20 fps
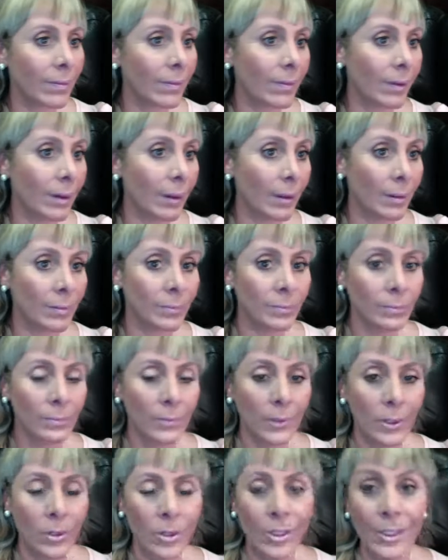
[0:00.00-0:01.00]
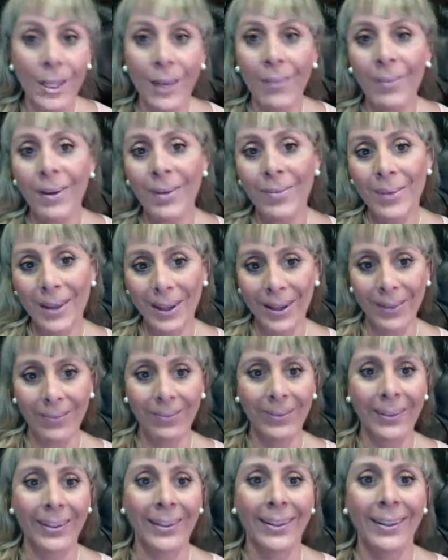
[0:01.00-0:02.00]
see, who's giving me,
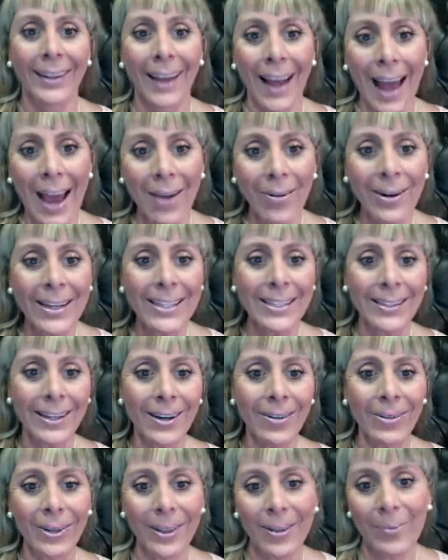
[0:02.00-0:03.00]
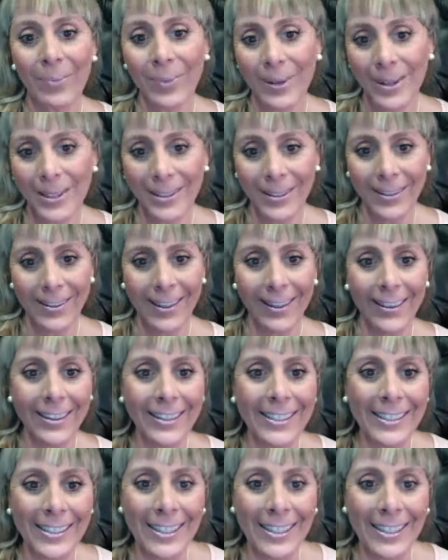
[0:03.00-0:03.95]
I will start with the person that is